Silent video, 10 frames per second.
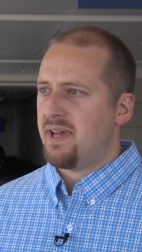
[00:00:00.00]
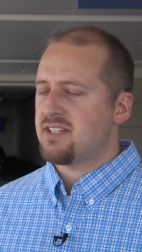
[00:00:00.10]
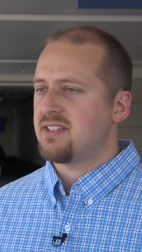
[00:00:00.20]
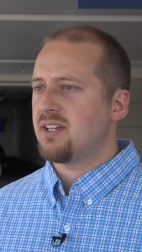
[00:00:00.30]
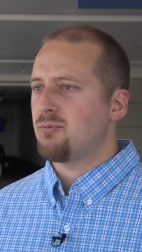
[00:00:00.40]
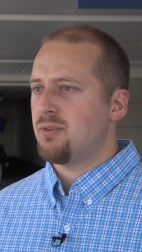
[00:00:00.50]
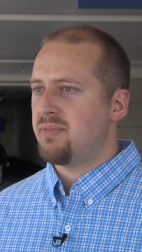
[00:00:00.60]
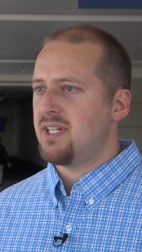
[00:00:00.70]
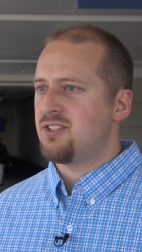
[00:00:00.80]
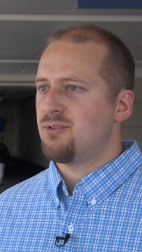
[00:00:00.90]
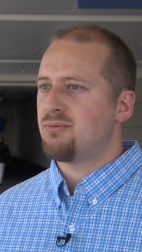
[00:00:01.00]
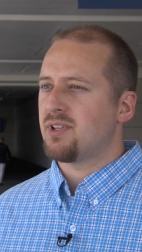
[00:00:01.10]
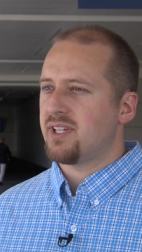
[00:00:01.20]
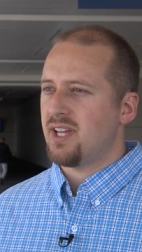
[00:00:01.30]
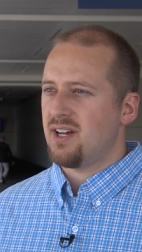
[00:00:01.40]
best thing would be to
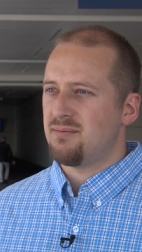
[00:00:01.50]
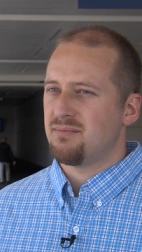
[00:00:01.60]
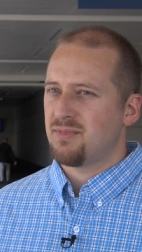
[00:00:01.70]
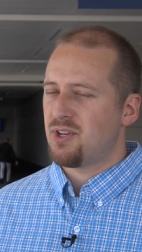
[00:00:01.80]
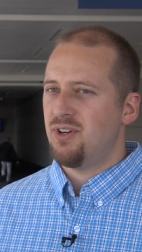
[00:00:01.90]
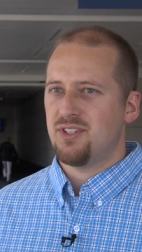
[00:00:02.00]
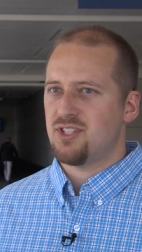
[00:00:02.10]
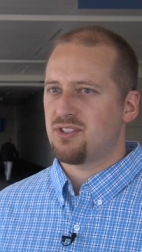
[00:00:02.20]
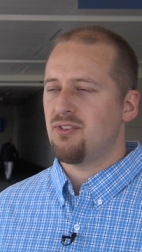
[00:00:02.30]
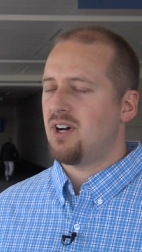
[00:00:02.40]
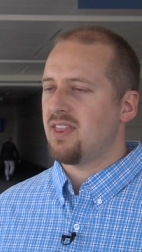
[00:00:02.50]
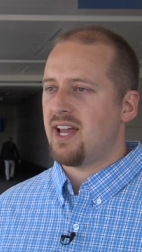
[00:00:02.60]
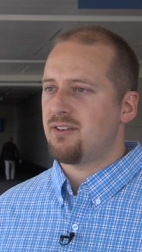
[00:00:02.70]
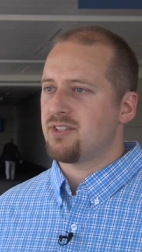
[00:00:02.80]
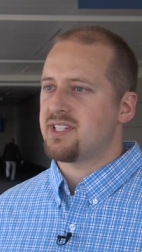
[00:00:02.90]
really just go
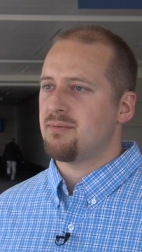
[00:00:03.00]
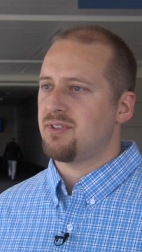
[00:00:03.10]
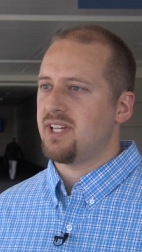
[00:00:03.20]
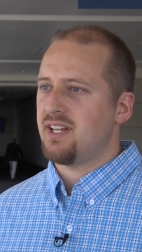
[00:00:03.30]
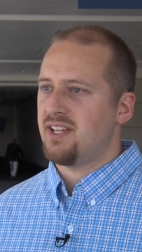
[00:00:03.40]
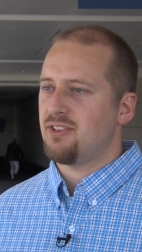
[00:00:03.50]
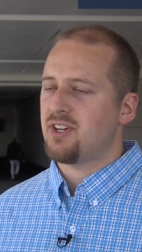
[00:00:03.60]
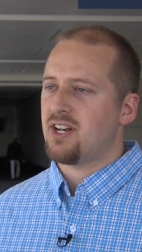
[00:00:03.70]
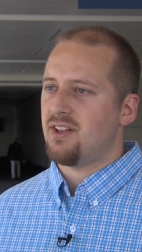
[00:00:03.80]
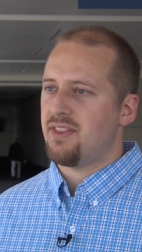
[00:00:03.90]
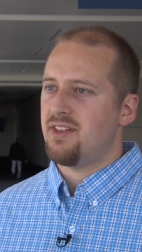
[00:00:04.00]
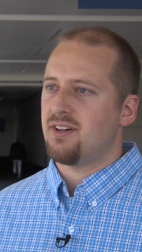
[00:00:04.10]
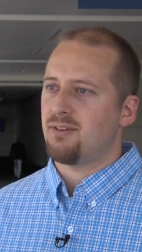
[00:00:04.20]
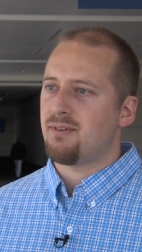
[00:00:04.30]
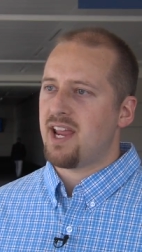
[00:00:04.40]
online really simply and look at
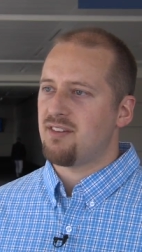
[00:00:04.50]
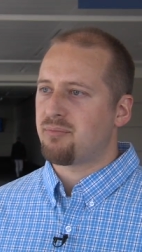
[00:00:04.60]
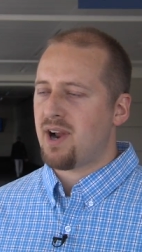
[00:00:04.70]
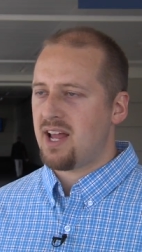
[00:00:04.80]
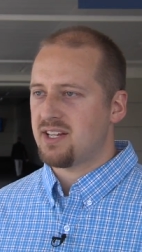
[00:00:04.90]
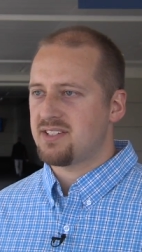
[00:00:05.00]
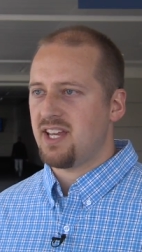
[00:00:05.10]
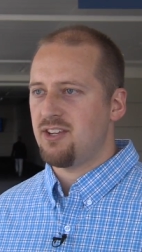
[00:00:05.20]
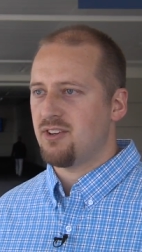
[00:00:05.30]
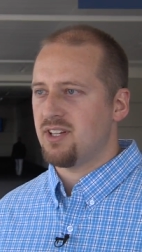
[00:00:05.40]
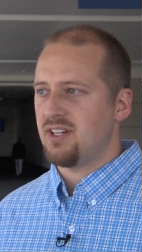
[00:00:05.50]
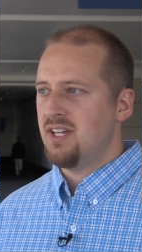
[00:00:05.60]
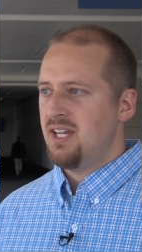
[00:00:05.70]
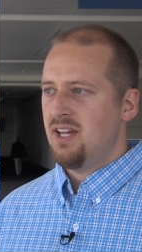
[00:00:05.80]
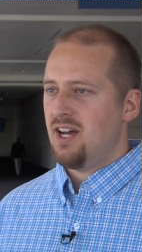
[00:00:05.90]
the array of products that you can
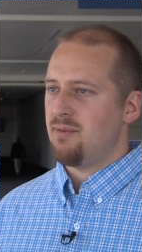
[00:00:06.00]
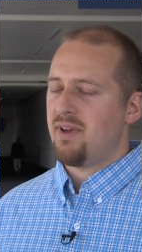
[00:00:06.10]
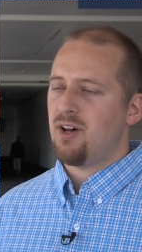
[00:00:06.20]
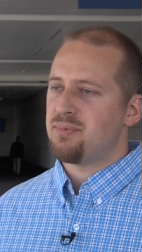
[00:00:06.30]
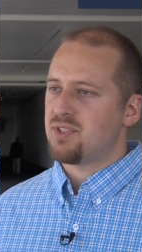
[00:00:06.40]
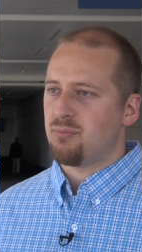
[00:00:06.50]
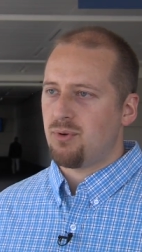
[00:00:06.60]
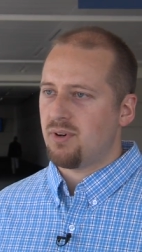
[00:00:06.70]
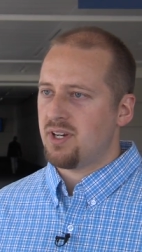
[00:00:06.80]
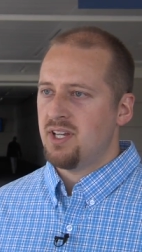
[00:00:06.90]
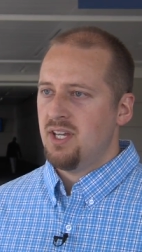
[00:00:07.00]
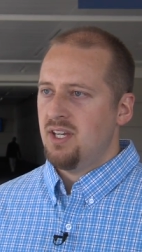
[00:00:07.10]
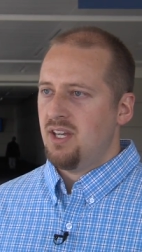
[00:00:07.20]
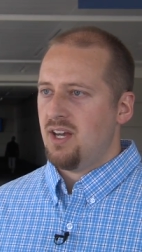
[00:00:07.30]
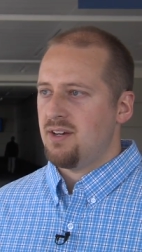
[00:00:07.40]
help support.
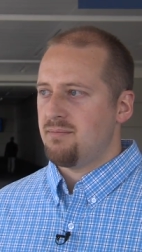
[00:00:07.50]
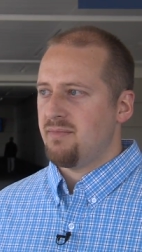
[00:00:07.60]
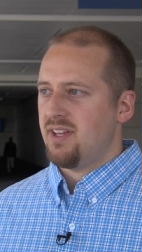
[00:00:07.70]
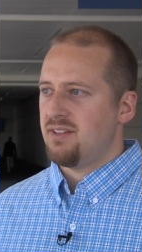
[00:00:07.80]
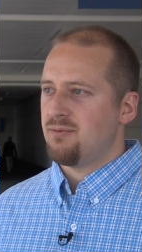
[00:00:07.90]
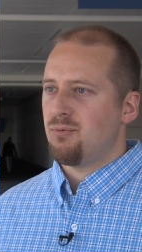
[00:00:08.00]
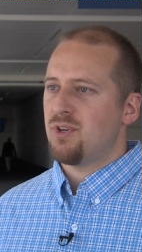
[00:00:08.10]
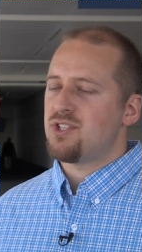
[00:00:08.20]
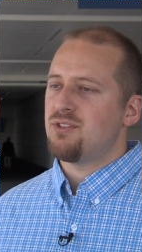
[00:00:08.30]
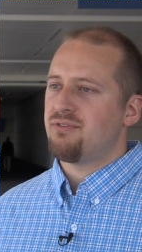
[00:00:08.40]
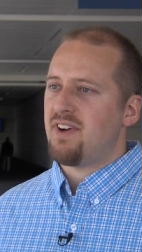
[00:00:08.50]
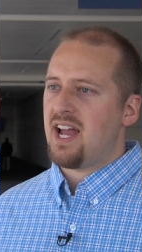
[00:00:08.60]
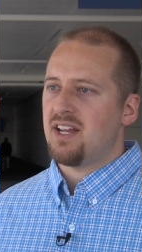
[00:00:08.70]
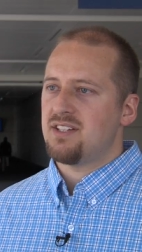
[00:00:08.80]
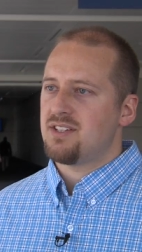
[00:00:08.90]
And once you
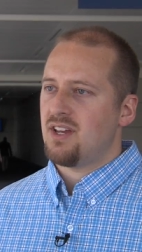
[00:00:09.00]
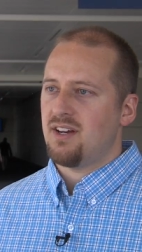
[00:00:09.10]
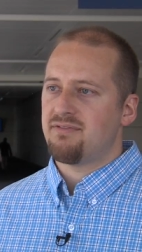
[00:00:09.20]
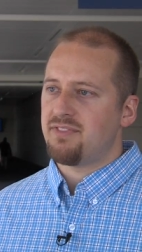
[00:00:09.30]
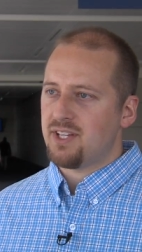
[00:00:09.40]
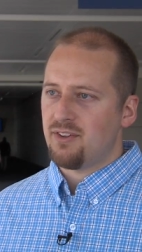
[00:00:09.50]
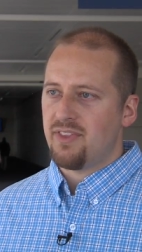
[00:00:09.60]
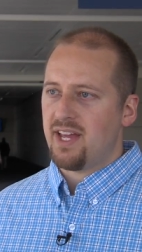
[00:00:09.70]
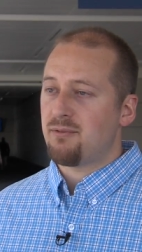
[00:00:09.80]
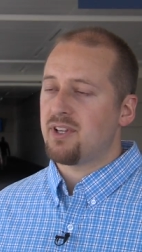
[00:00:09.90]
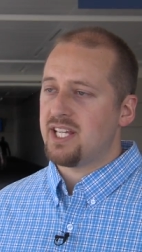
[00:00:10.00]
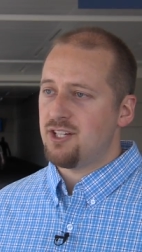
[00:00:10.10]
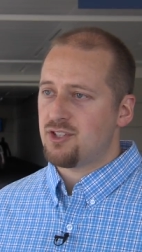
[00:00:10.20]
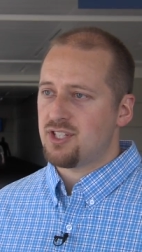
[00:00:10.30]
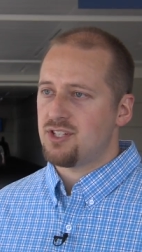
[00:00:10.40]
find a field that really
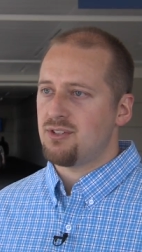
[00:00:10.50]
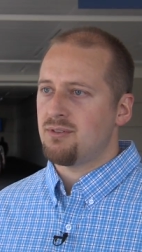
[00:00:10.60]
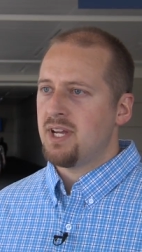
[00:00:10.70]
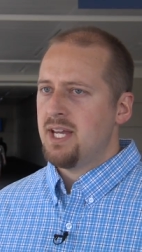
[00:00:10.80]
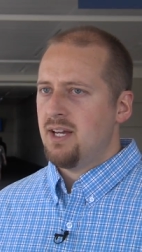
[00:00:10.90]
interests you,